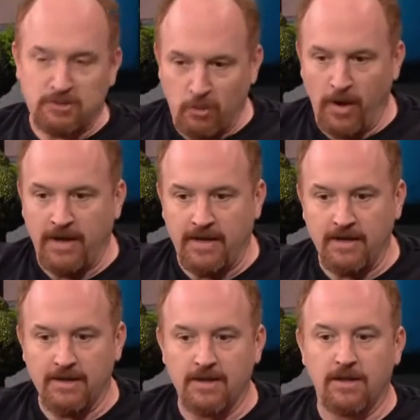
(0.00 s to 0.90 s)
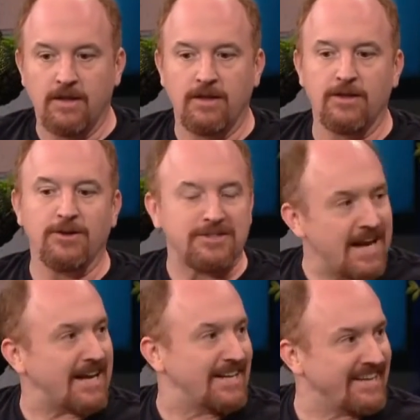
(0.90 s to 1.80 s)
20, you're
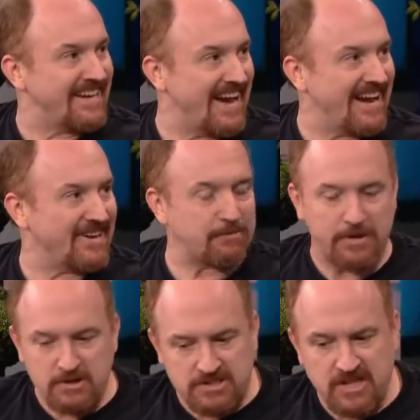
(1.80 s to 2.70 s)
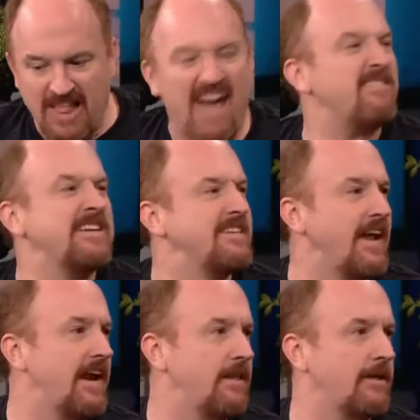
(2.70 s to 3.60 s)
technically an adult, but you still haven't
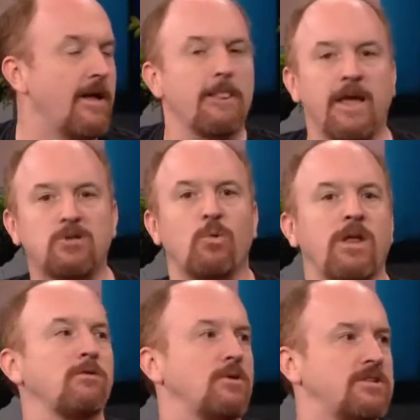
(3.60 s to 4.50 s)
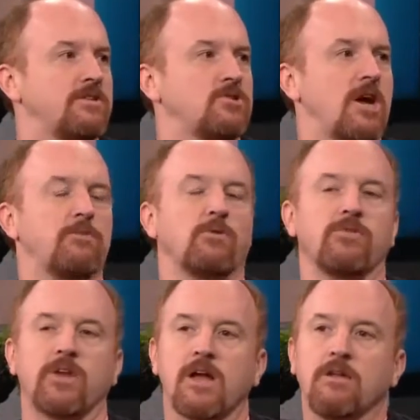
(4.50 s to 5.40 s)
done anything. Right. Like, 20-year-olds at their jobs are always
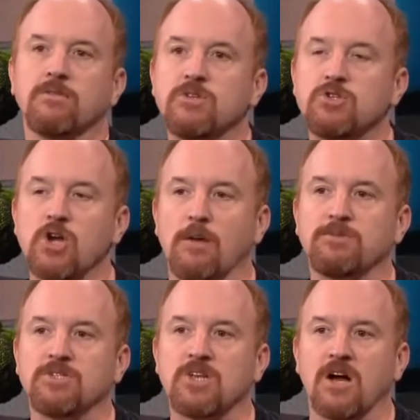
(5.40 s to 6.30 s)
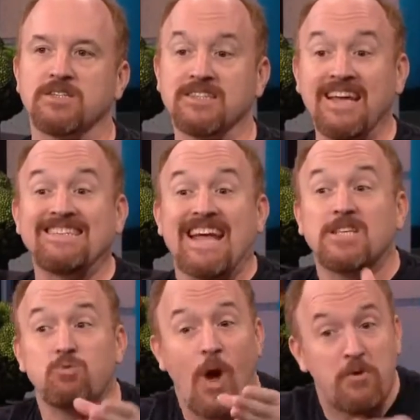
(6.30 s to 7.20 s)
like, this job sucks. Yes,
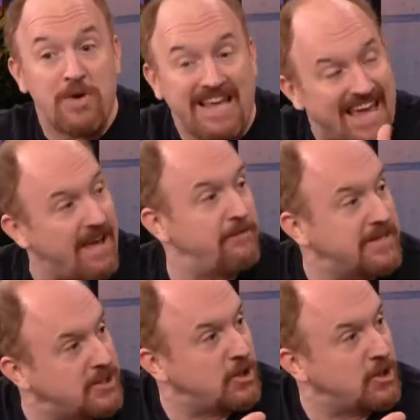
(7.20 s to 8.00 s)
that's why we gave it to